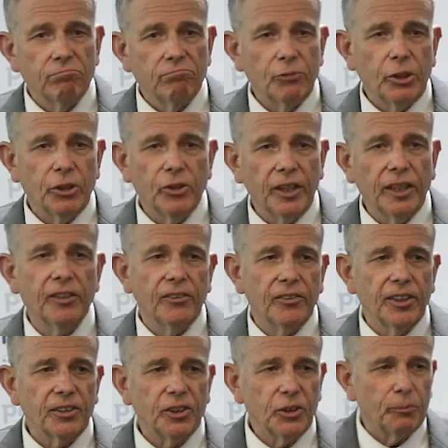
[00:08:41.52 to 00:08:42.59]
another
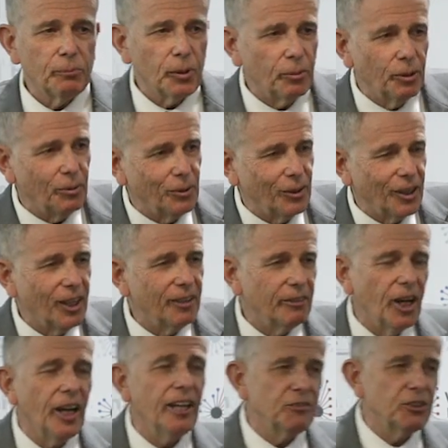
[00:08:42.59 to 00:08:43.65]
thing that you probably...
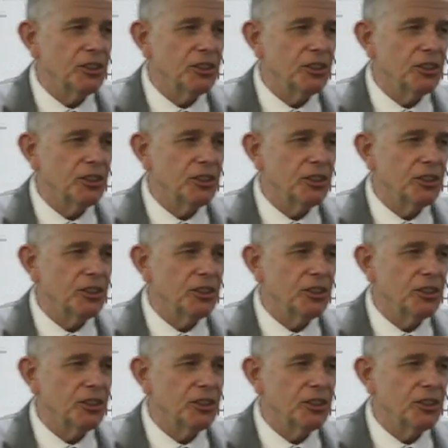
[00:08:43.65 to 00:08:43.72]
I have